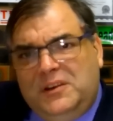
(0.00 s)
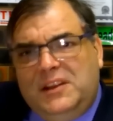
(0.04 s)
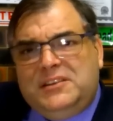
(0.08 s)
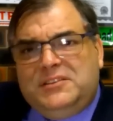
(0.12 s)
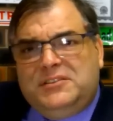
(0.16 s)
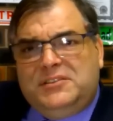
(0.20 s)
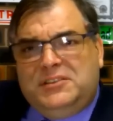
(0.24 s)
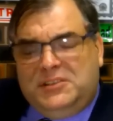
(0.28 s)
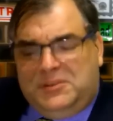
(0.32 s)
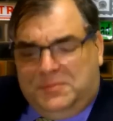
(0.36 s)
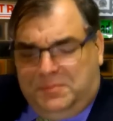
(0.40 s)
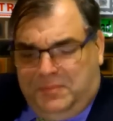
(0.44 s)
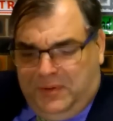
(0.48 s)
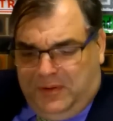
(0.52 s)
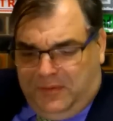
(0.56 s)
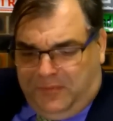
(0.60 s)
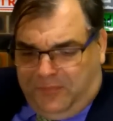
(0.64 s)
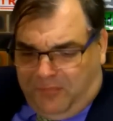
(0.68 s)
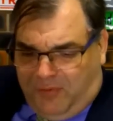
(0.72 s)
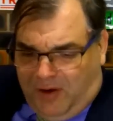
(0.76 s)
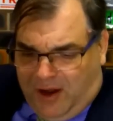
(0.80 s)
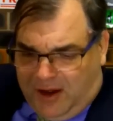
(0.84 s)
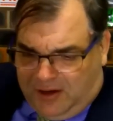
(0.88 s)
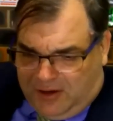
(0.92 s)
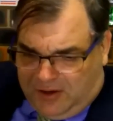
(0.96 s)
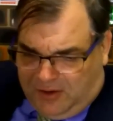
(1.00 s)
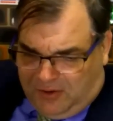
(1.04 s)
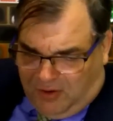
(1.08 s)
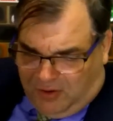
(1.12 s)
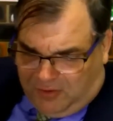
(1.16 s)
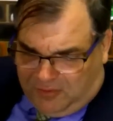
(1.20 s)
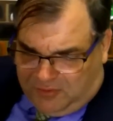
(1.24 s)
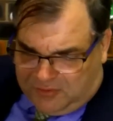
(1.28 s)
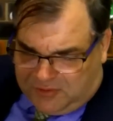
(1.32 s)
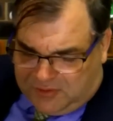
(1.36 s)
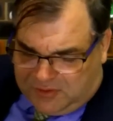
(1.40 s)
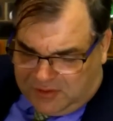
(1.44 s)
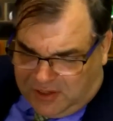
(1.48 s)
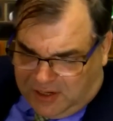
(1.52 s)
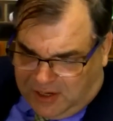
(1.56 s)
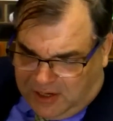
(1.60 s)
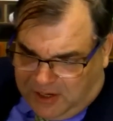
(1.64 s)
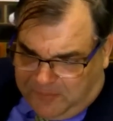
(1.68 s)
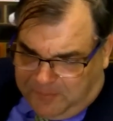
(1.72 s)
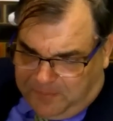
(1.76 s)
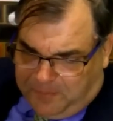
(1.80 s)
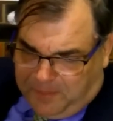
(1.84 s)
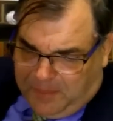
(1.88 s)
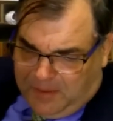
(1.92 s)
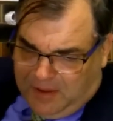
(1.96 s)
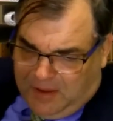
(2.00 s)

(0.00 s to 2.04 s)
Let's just be frank and honest there.